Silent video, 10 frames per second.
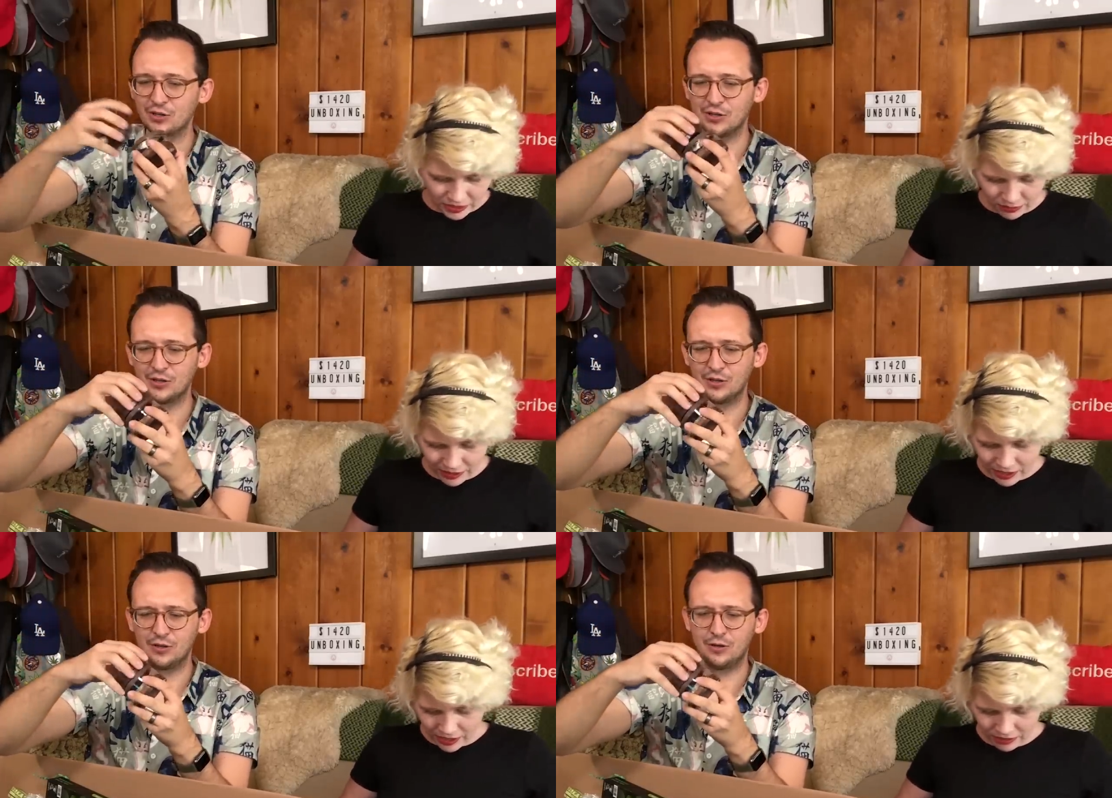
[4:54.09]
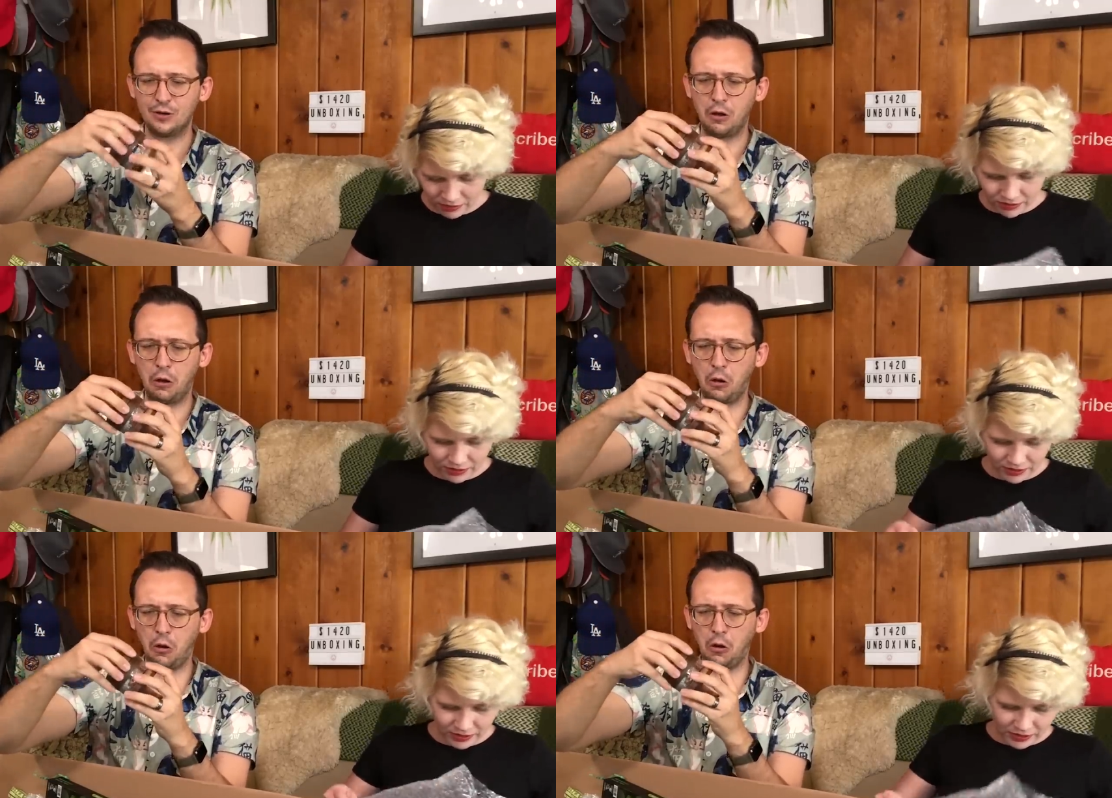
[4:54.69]
Speaker 1: Here we go.
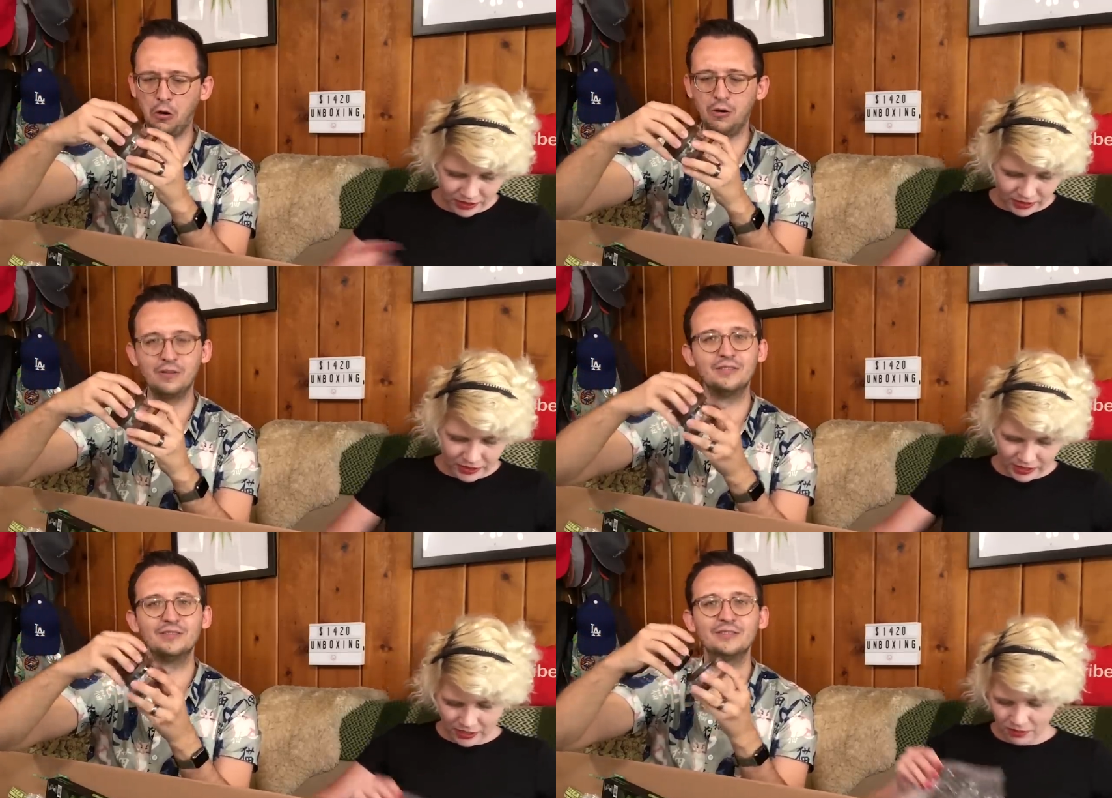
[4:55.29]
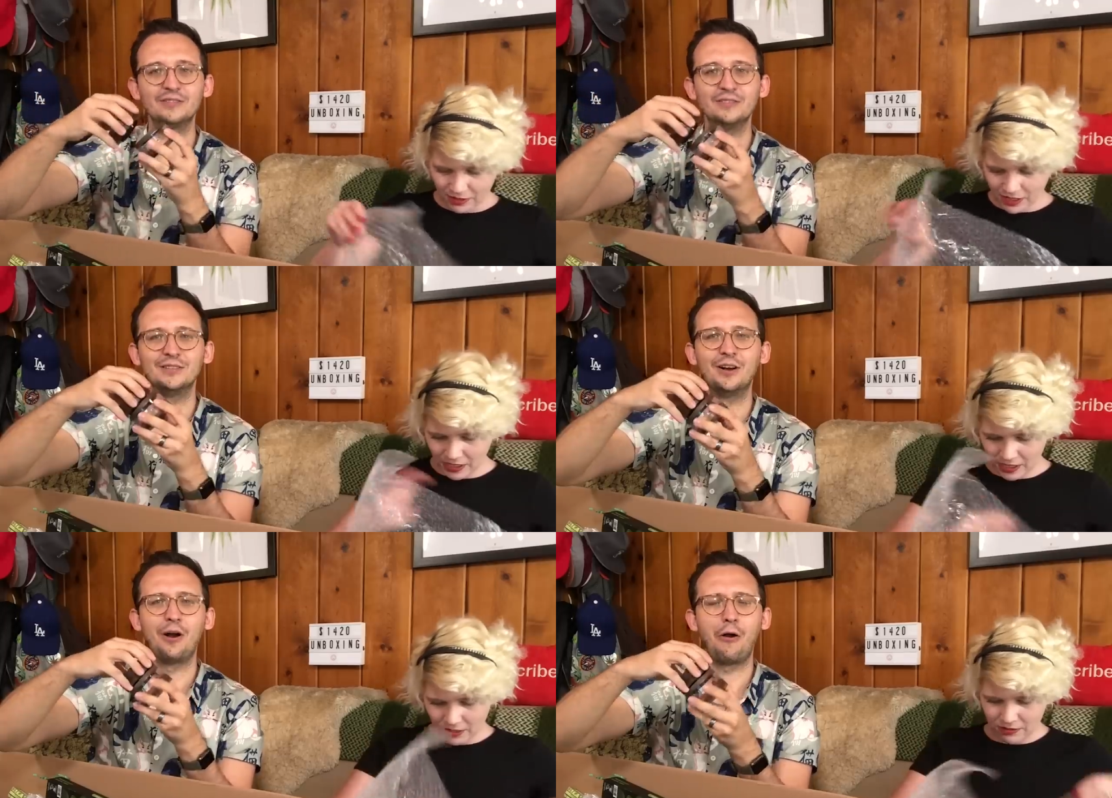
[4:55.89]
Ooh. Here we
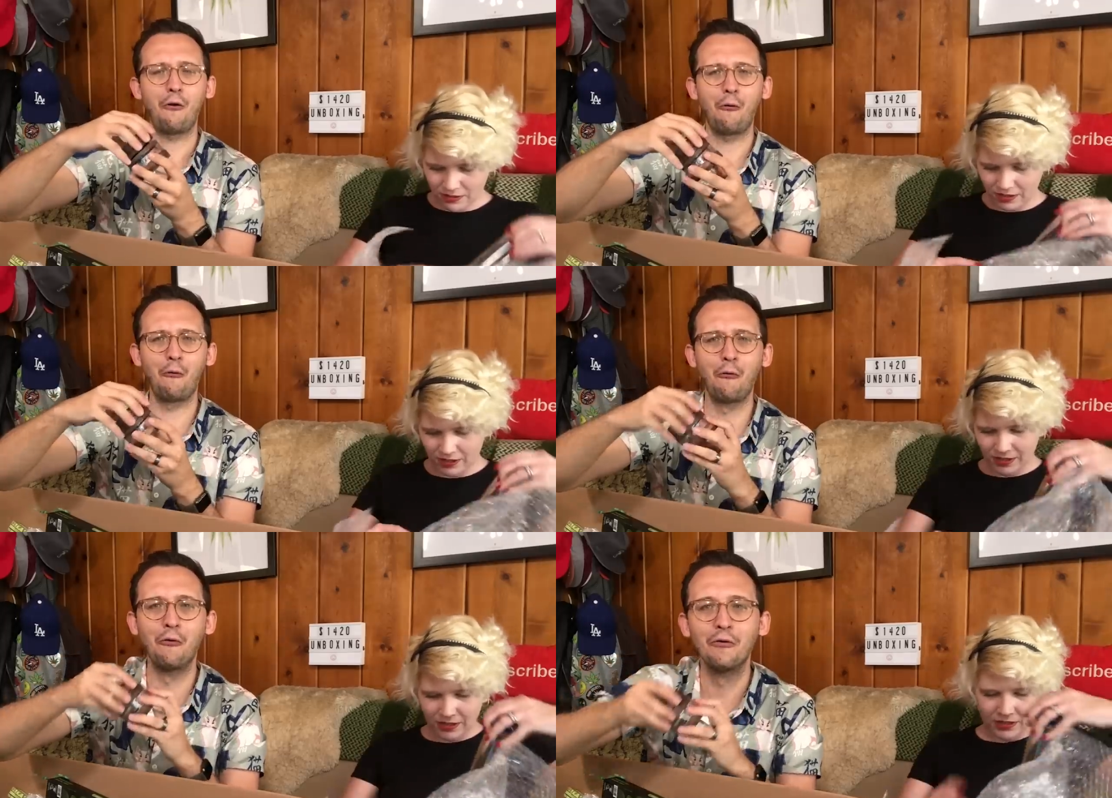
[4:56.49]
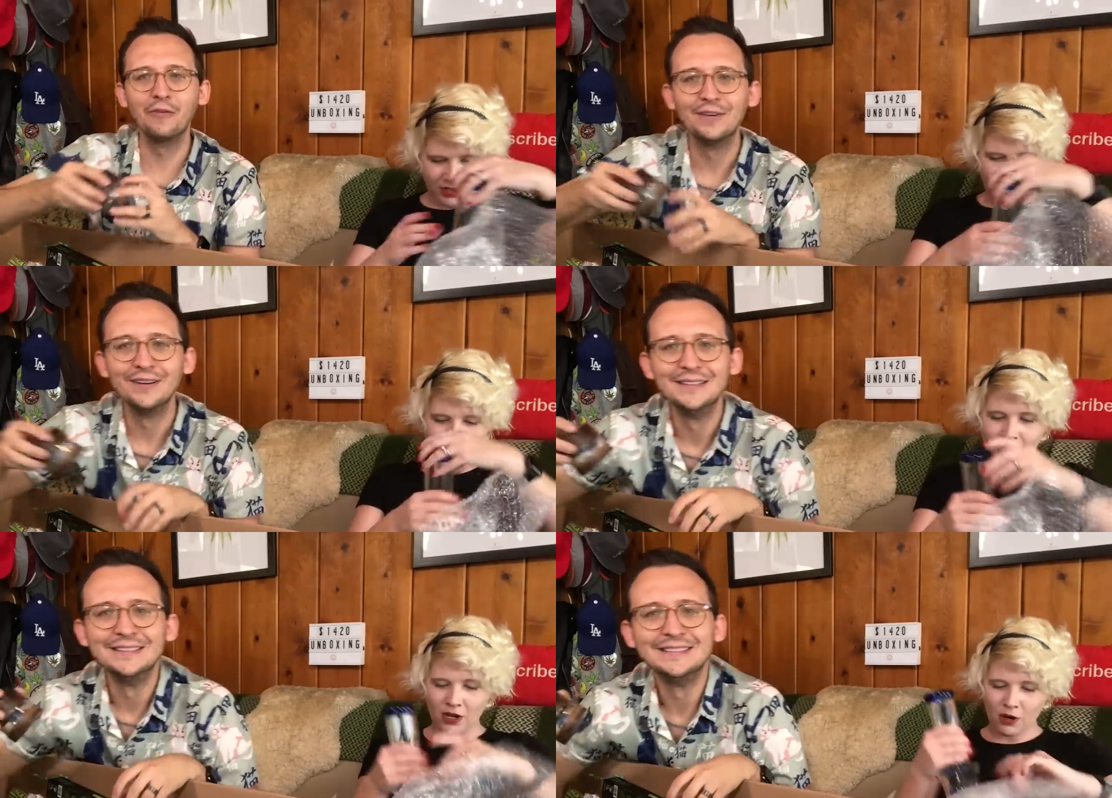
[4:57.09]
go. Ooh.
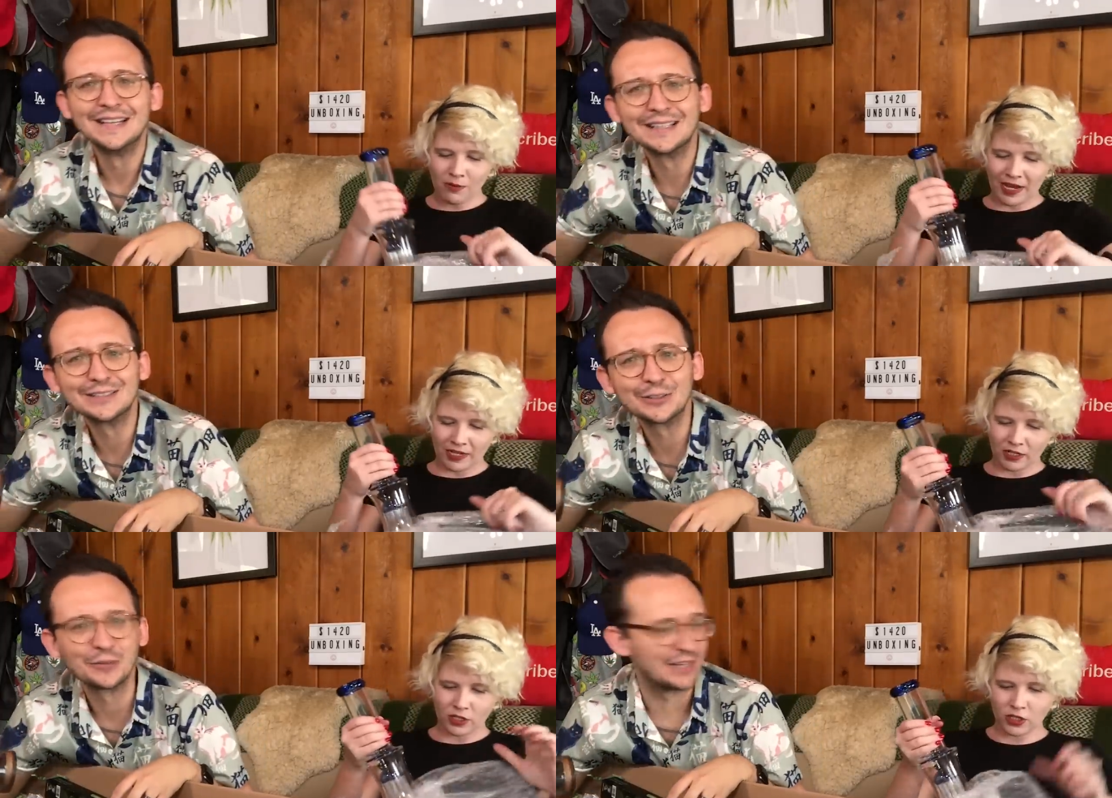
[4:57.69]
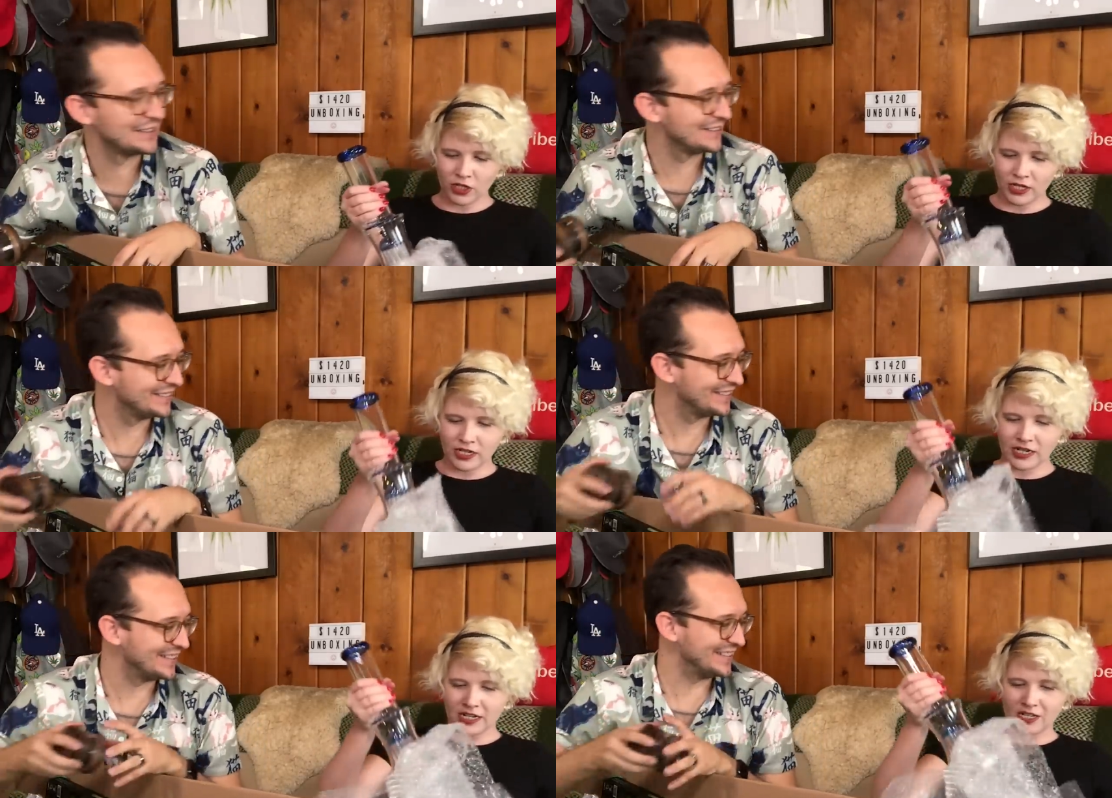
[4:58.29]
Oh my
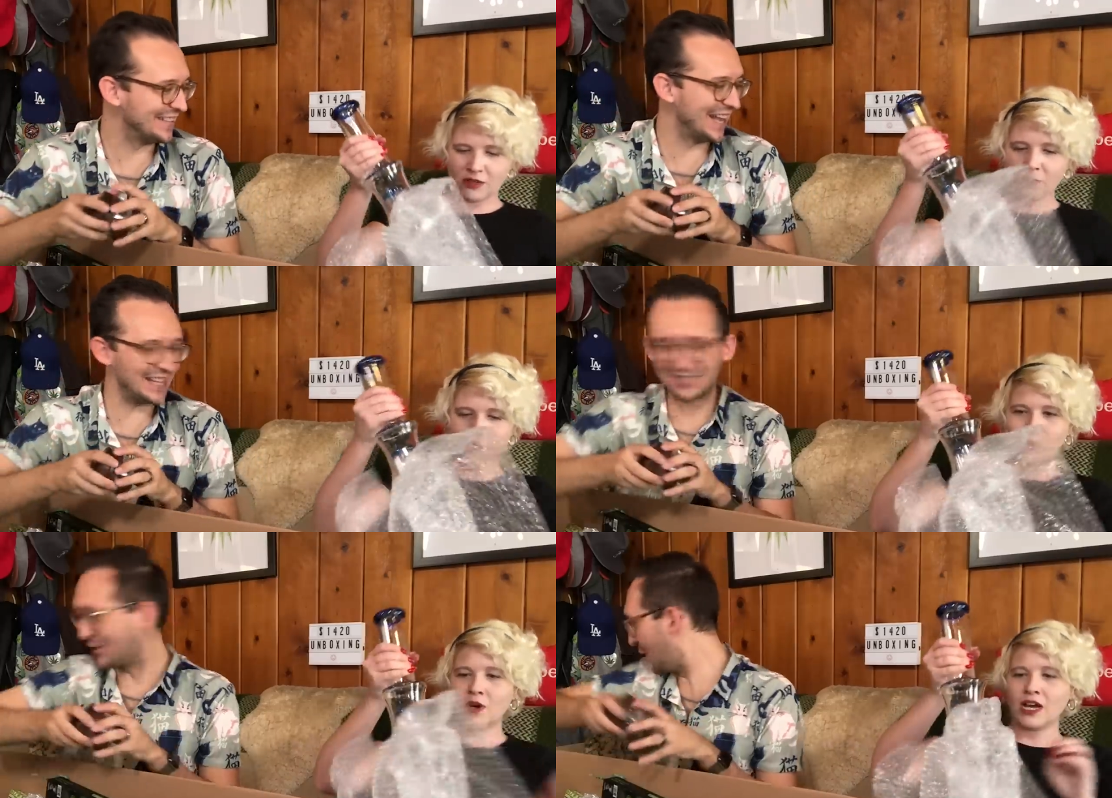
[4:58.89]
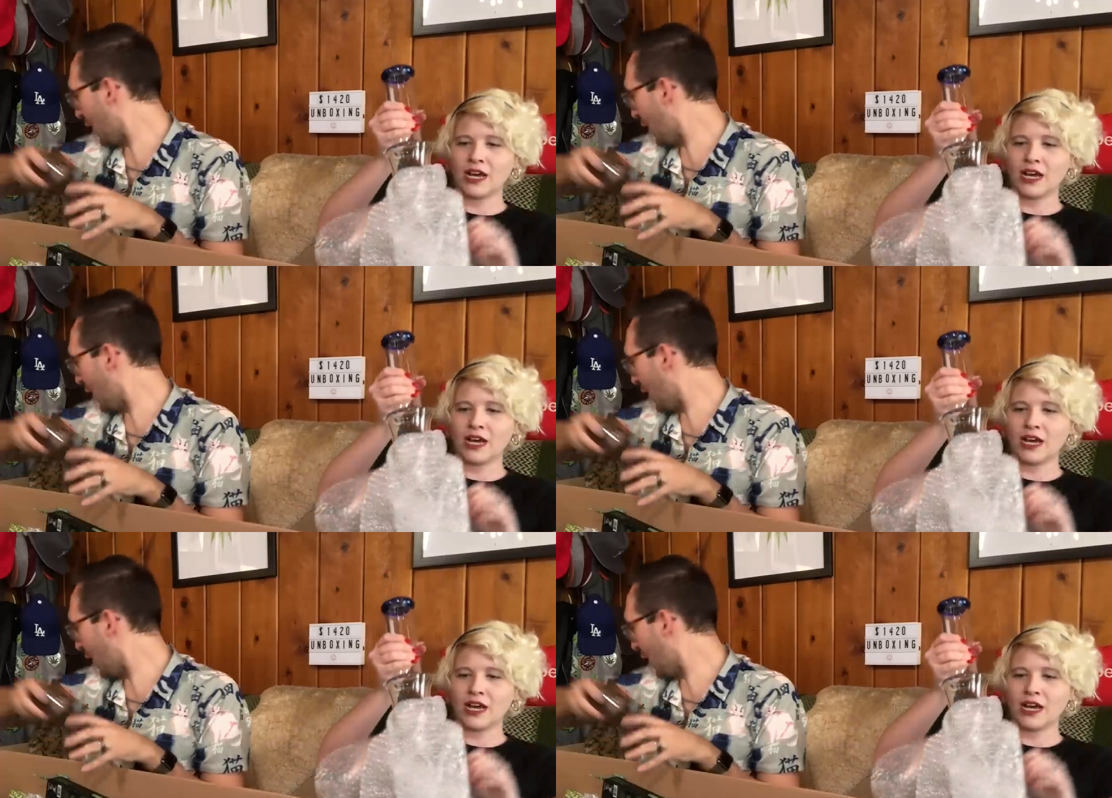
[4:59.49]
goodness. Let's what